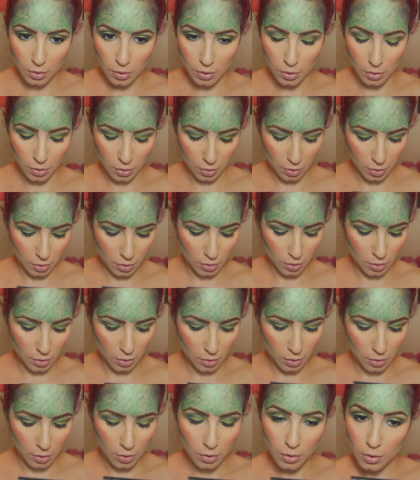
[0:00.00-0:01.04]

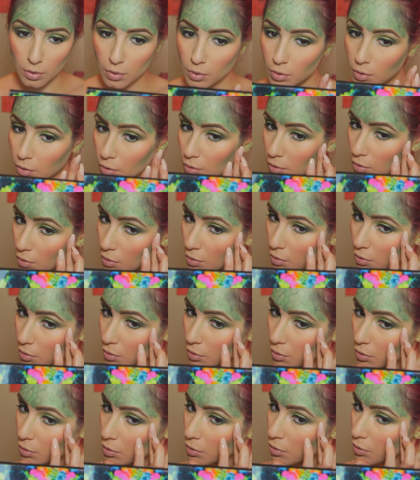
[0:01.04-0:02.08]

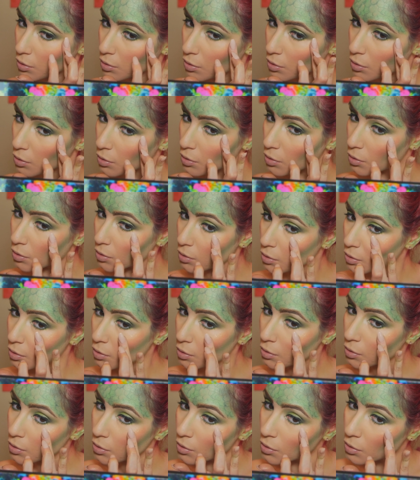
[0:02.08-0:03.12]

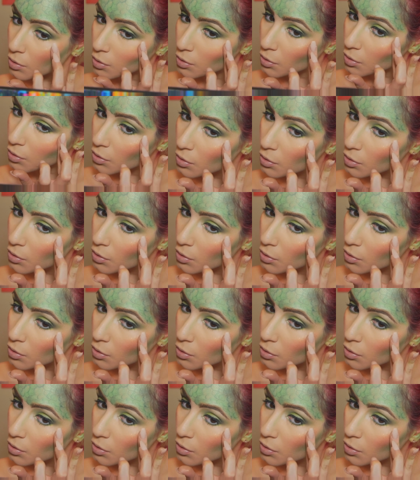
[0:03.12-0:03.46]
(silence)